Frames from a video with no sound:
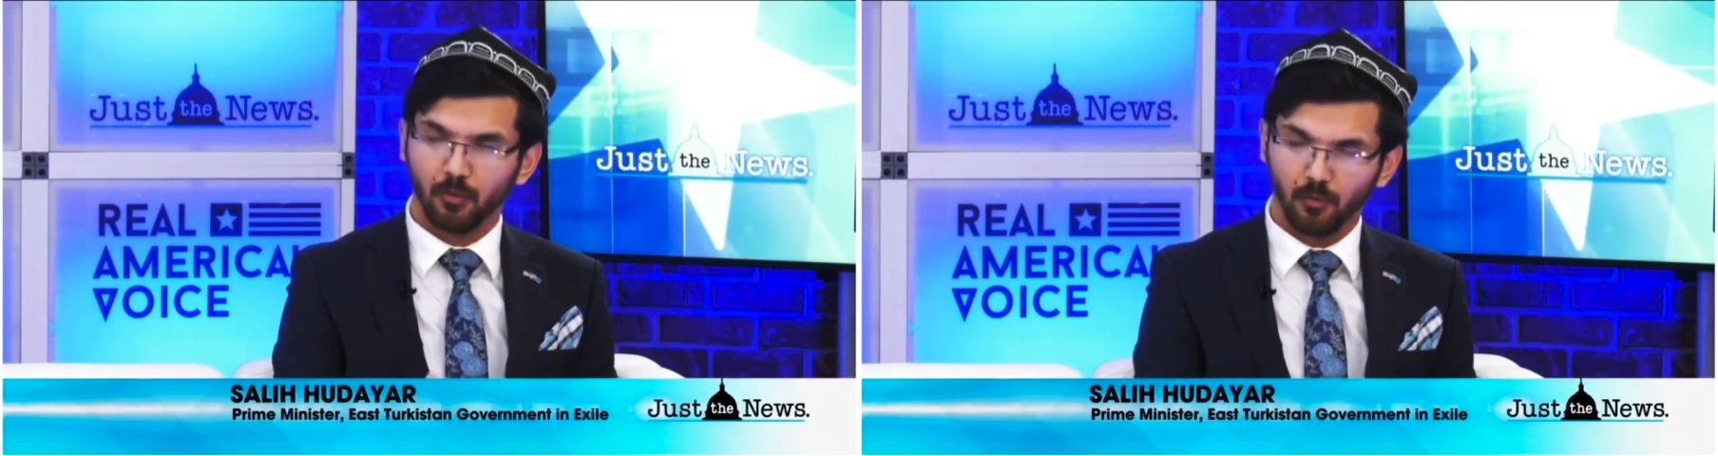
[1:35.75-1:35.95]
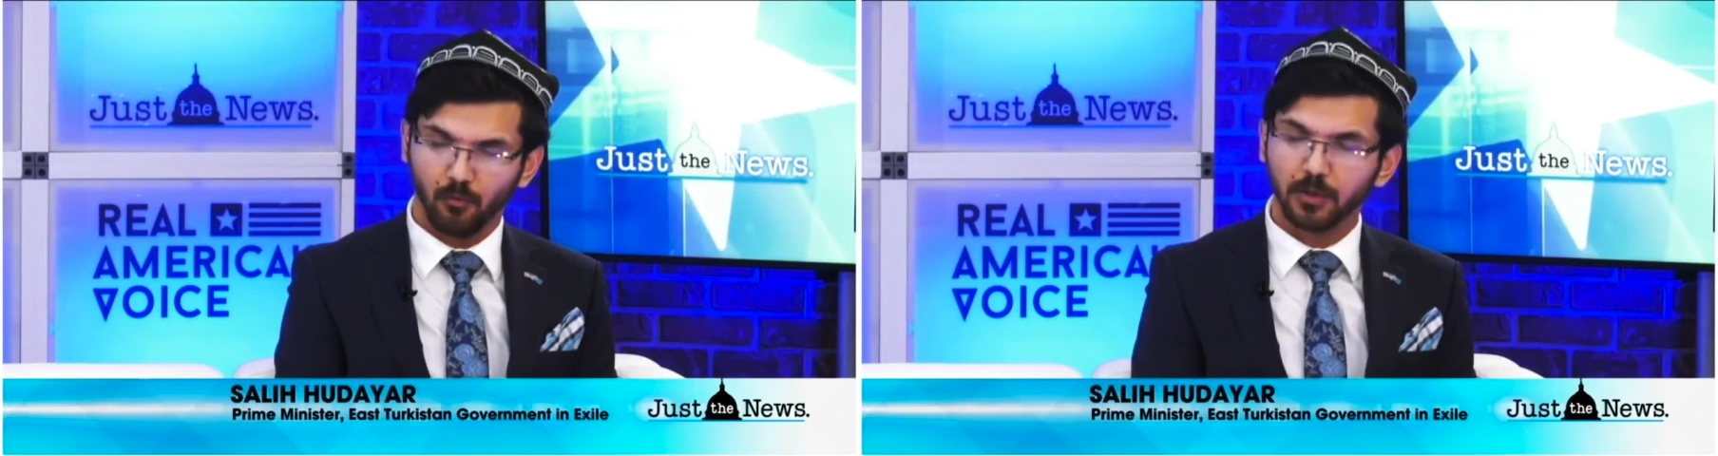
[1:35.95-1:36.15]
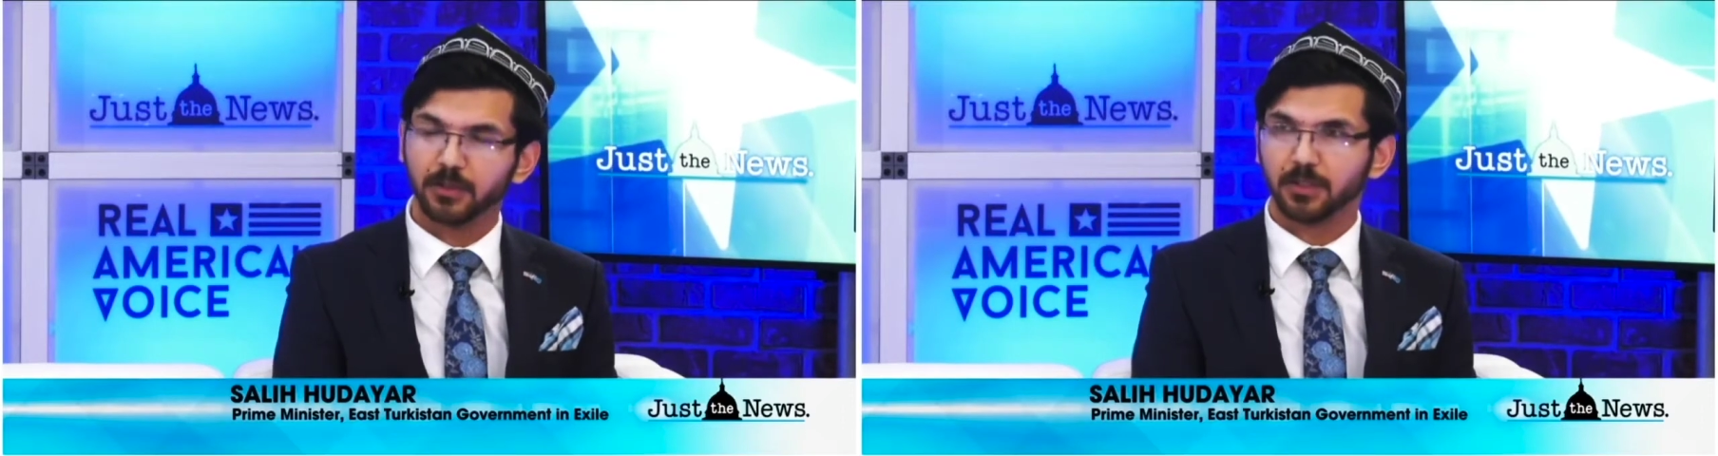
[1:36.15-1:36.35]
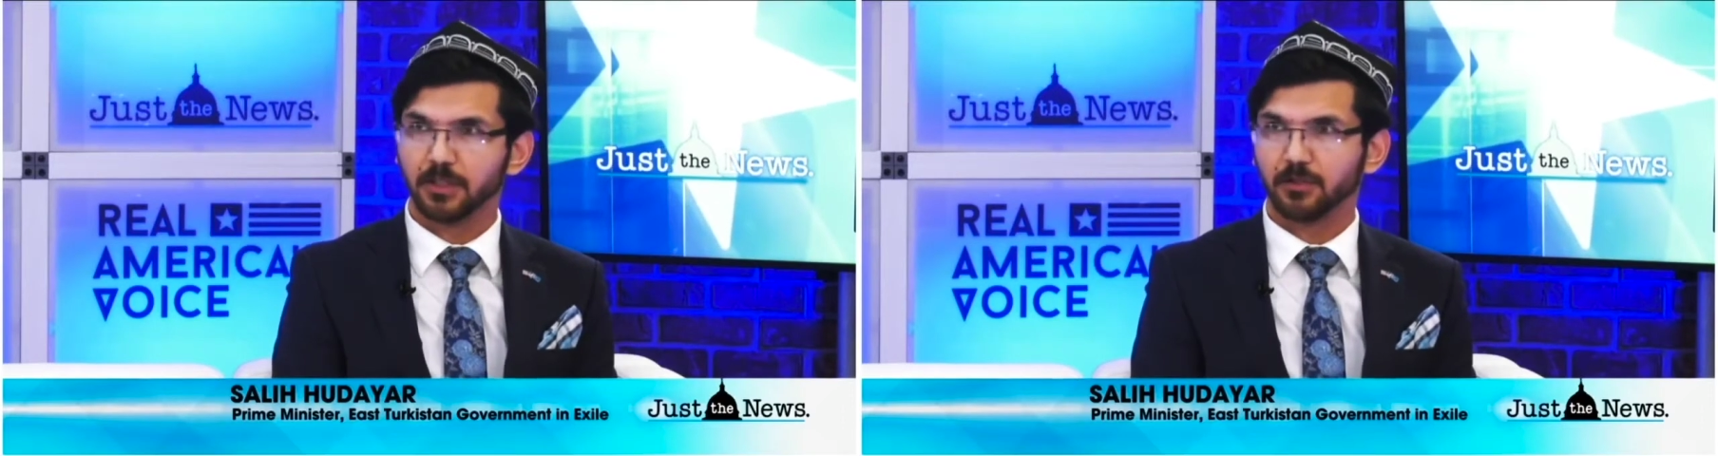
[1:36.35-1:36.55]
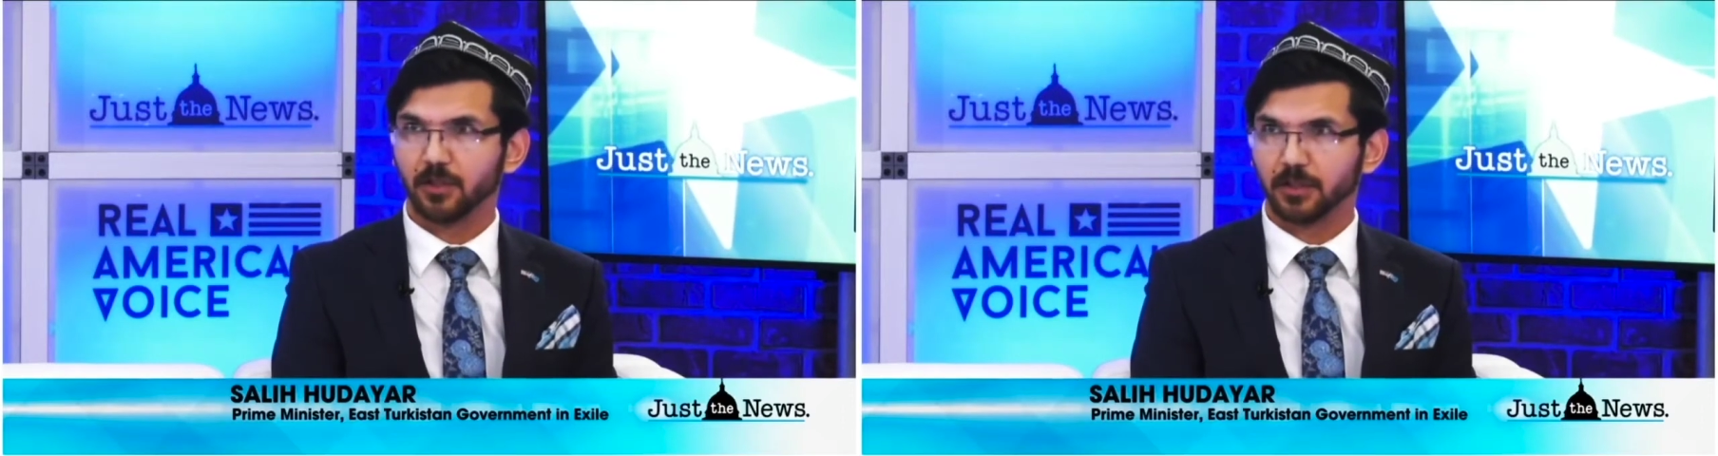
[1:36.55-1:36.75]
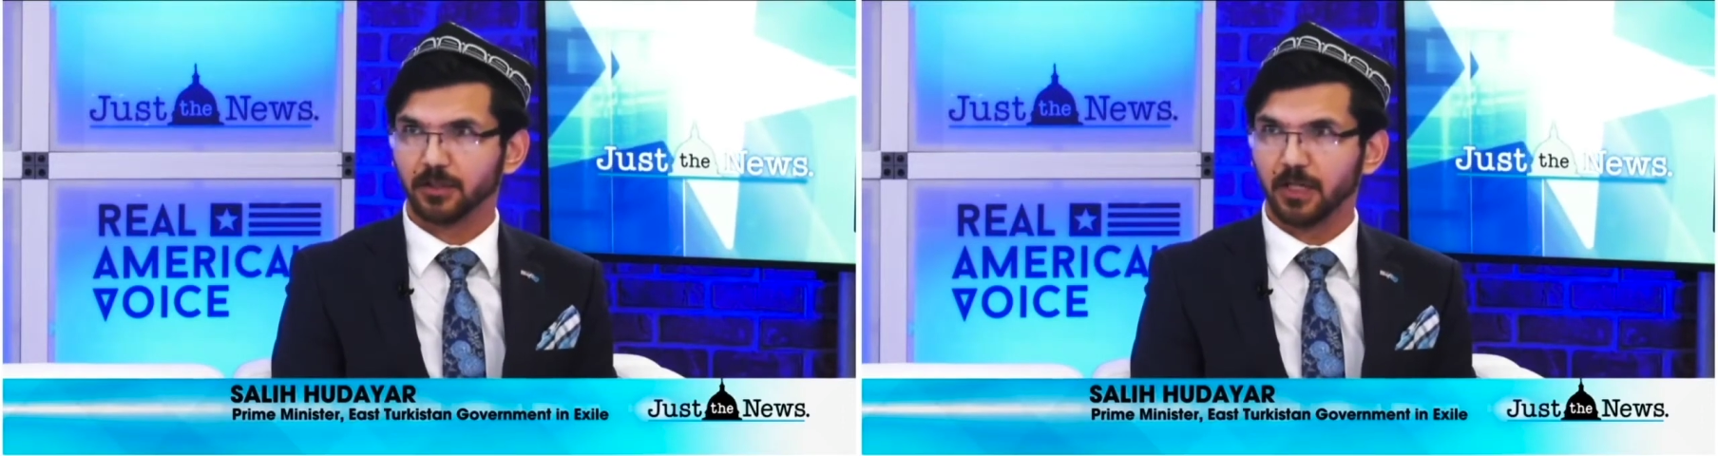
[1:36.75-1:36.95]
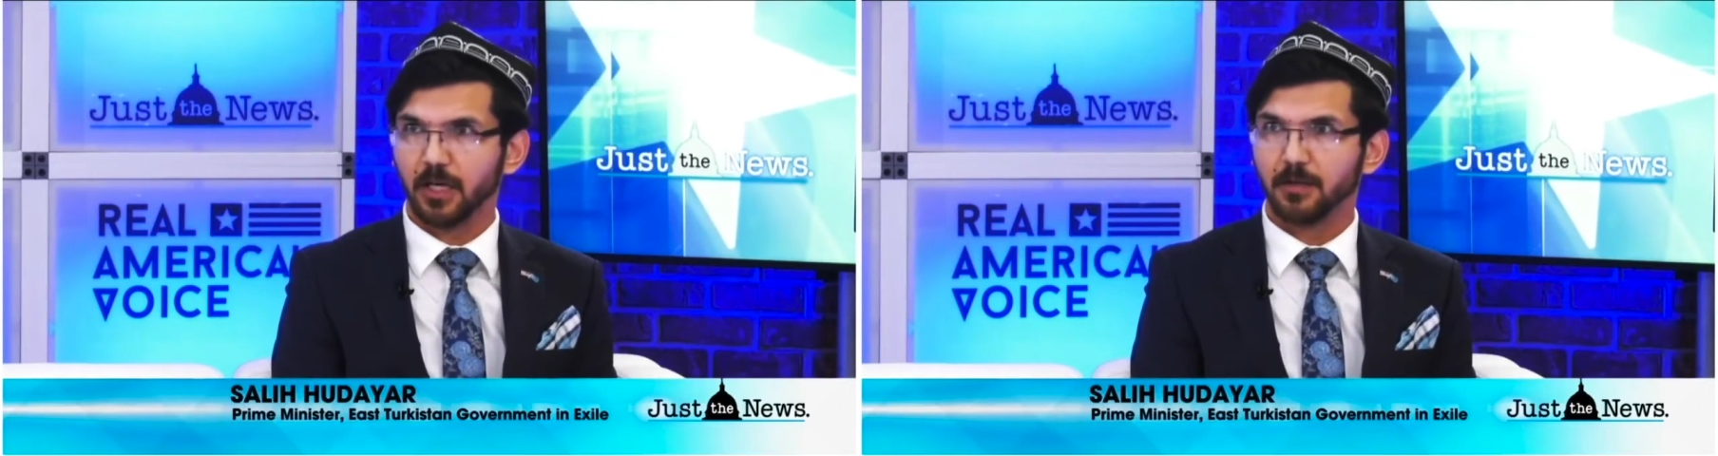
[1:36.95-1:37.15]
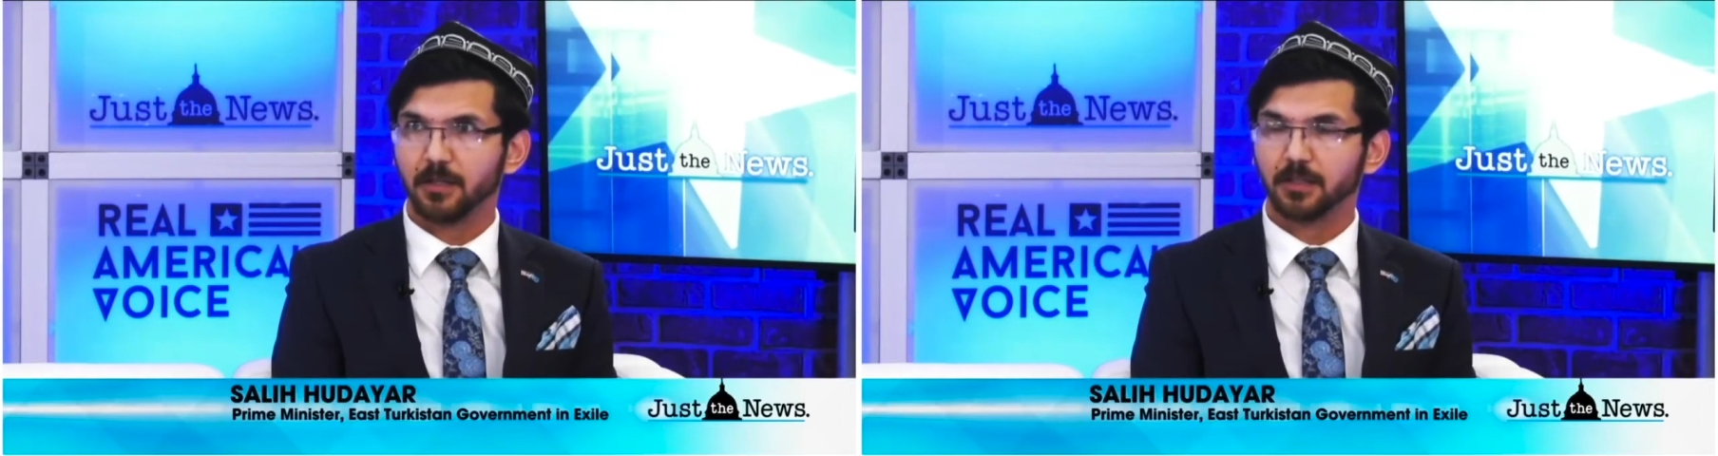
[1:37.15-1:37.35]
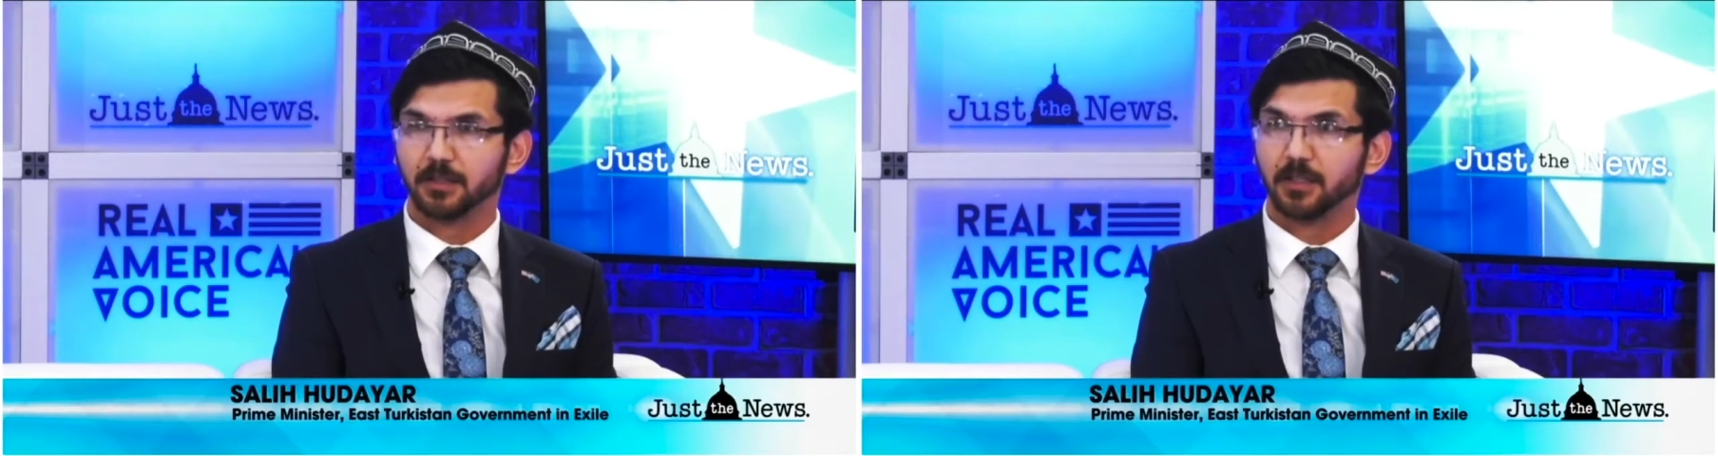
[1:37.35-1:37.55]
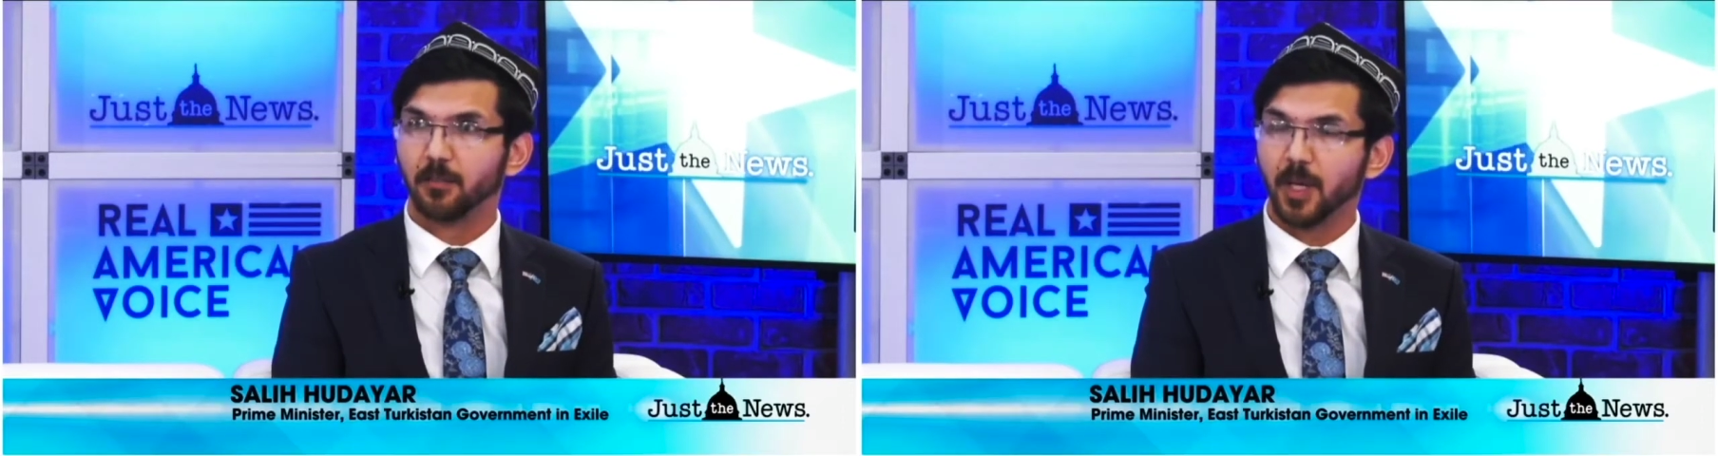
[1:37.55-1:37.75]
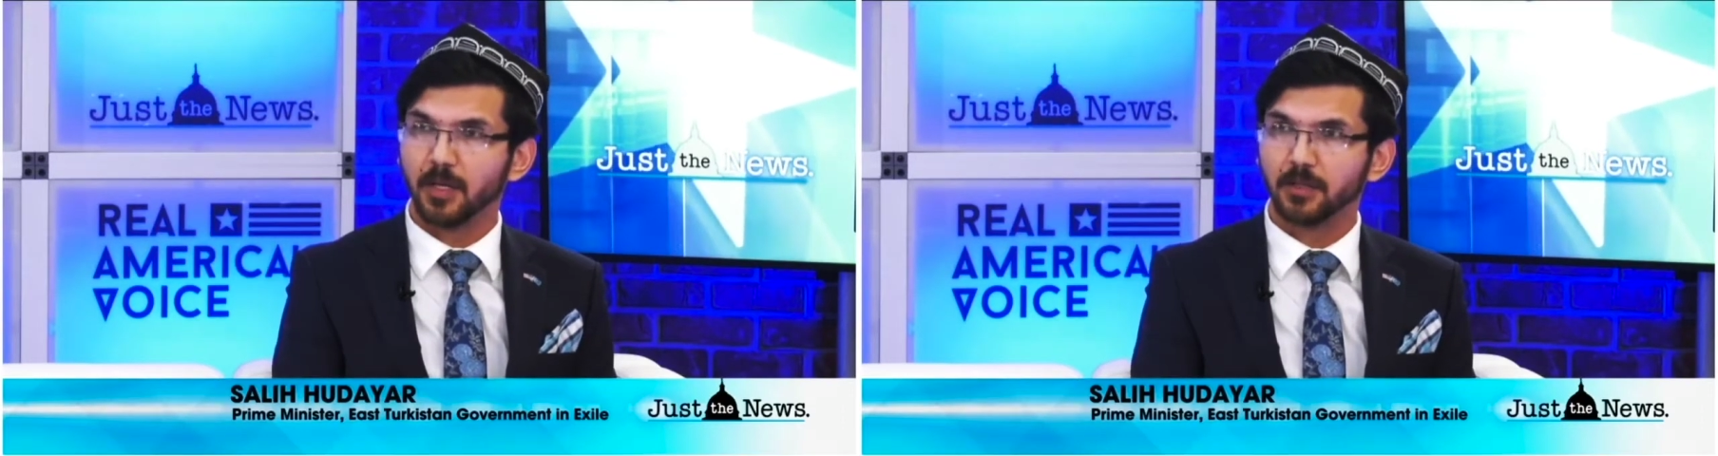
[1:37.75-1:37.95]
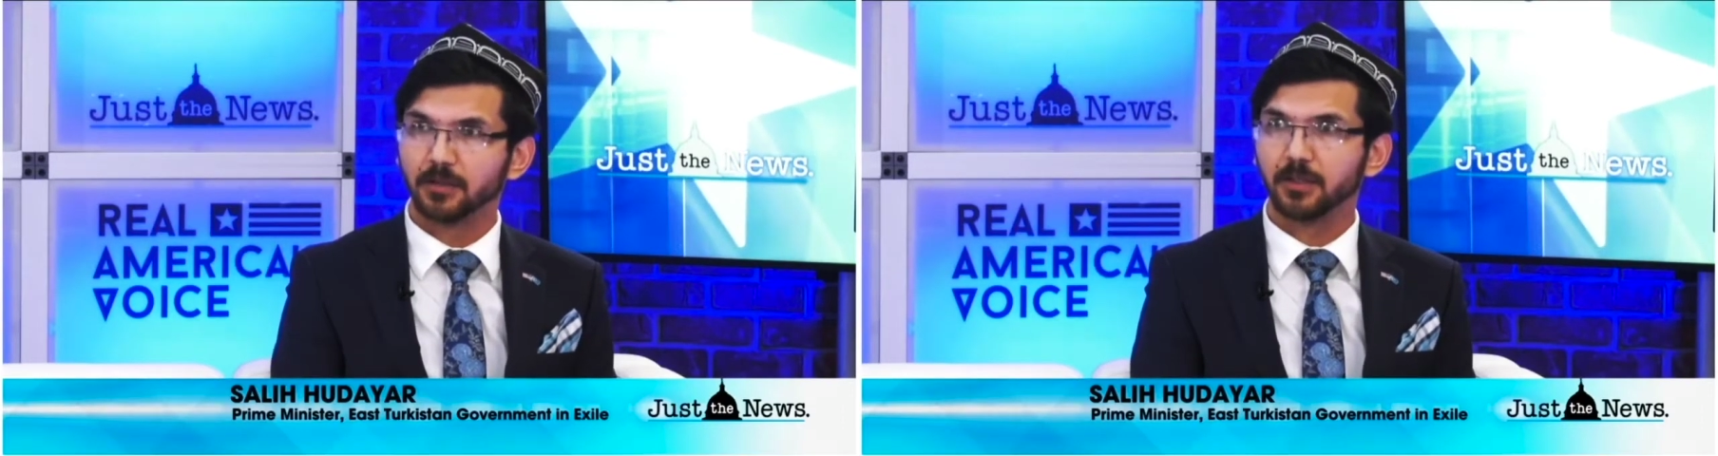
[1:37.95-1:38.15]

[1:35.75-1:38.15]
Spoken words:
once East Turkestan is independent,